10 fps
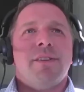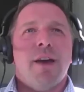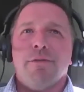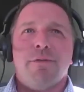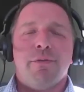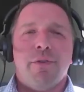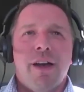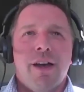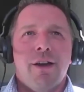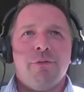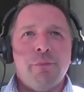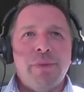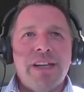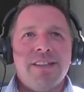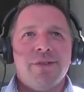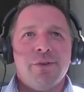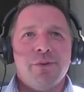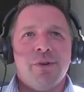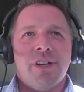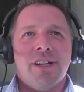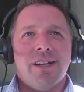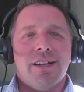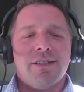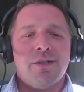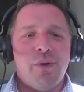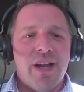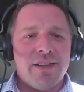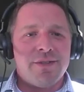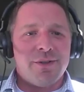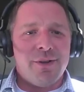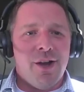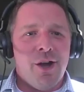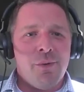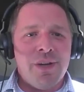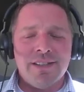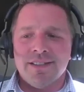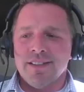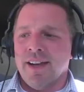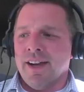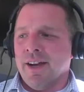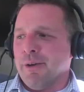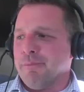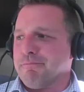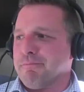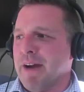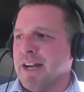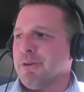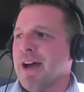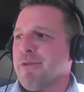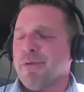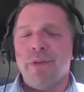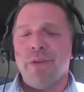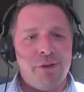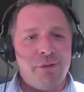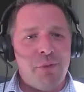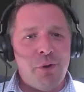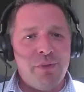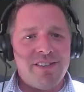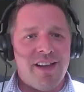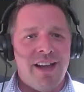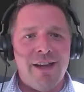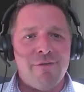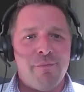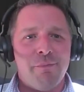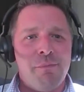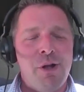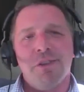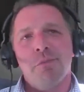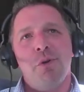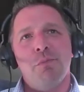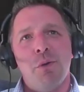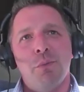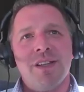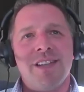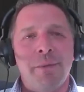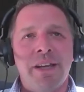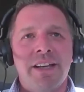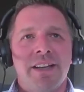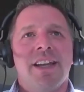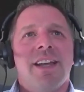tough for me to answer. Always, I don't have a favorite moment. I have multiple moments. I mean,